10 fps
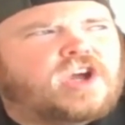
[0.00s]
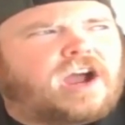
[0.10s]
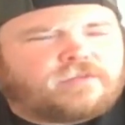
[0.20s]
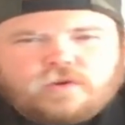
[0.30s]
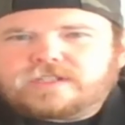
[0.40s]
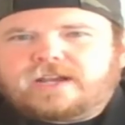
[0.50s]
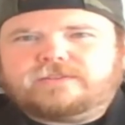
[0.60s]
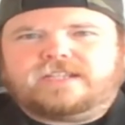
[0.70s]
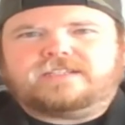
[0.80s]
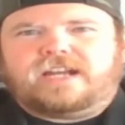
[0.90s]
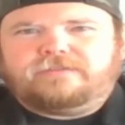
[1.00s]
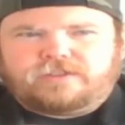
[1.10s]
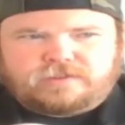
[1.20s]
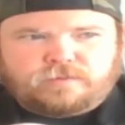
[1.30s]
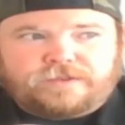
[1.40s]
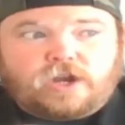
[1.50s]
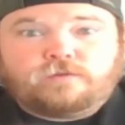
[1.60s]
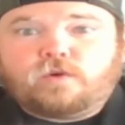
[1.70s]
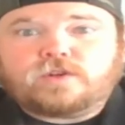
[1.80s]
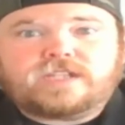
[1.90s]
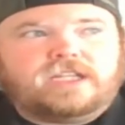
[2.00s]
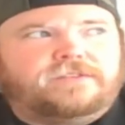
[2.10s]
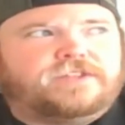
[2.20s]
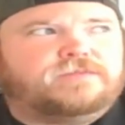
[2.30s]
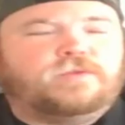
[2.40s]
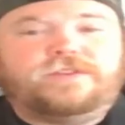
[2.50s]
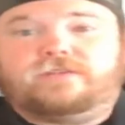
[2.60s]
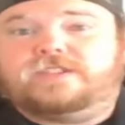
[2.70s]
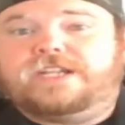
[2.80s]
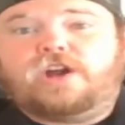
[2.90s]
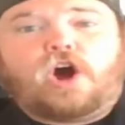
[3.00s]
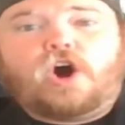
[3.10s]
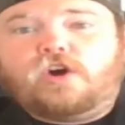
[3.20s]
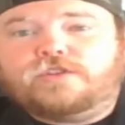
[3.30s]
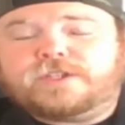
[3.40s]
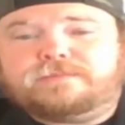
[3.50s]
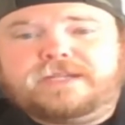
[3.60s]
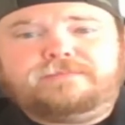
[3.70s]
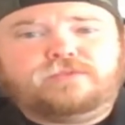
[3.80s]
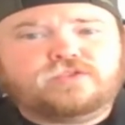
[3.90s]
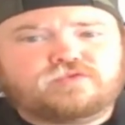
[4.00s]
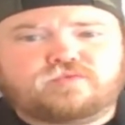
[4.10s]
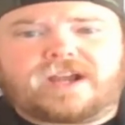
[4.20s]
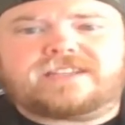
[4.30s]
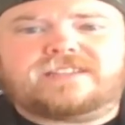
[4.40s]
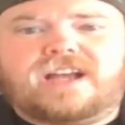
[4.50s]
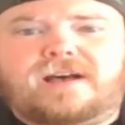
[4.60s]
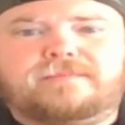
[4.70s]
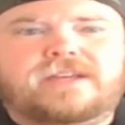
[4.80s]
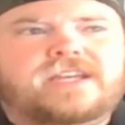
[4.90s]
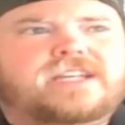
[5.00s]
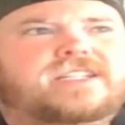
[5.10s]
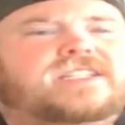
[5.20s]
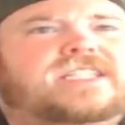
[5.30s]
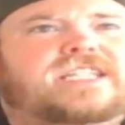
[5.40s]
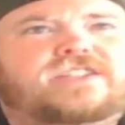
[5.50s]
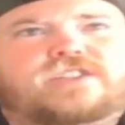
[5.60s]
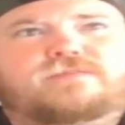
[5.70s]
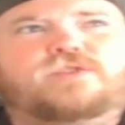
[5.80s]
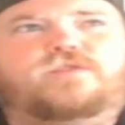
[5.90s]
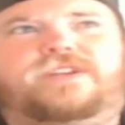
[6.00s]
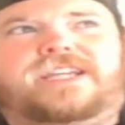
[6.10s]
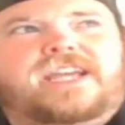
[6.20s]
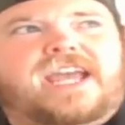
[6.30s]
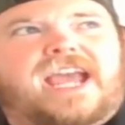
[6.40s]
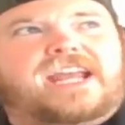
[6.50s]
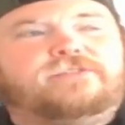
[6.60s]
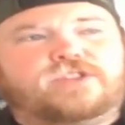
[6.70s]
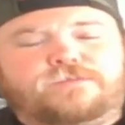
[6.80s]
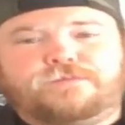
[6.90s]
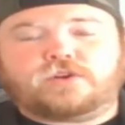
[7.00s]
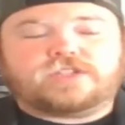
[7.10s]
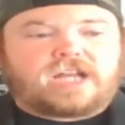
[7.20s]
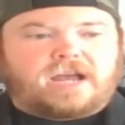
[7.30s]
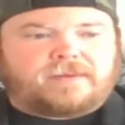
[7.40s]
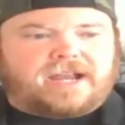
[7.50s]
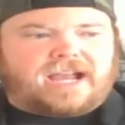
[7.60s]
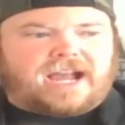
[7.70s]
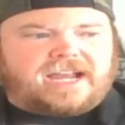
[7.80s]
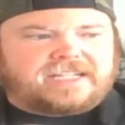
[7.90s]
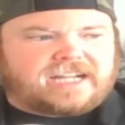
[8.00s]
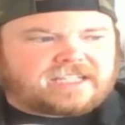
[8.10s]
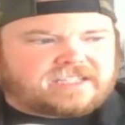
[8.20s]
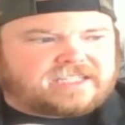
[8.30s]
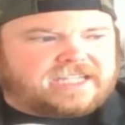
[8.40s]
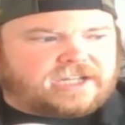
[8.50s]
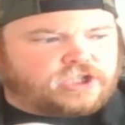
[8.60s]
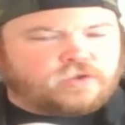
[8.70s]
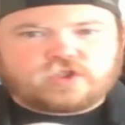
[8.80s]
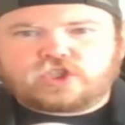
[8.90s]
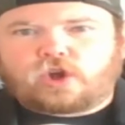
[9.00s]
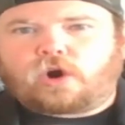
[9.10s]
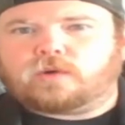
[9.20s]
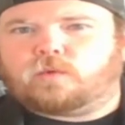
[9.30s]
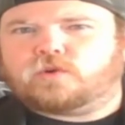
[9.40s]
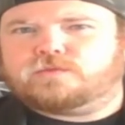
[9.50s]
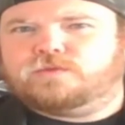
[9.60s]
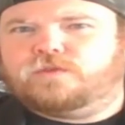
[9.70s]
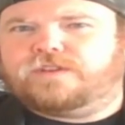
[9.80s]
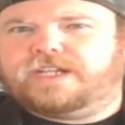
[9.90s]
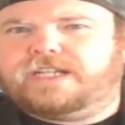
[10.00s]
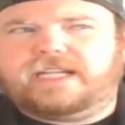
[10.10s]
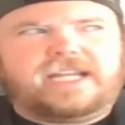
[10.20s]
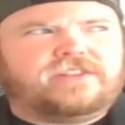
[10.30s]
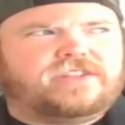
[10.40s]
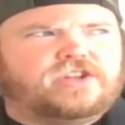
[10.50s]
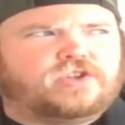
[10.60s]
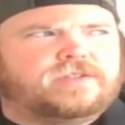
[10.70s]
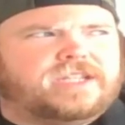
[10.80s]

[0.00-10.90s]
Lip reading: Of course I was excited with this movie. Of course I loved this movie. I was seeing all these people dressed up to see this movie. And it was the first time I got to see a new Star Wars movie in theaters.